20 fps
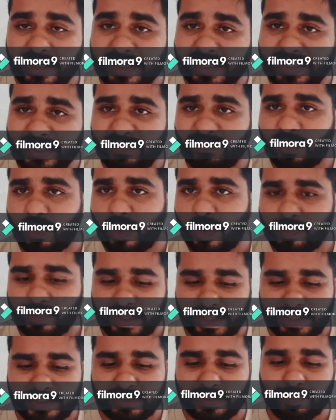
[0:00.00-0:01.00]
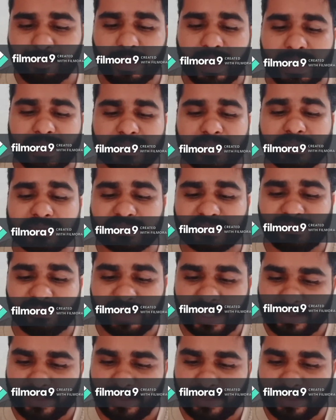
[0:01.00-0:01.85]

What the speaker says: reformulate the patterns of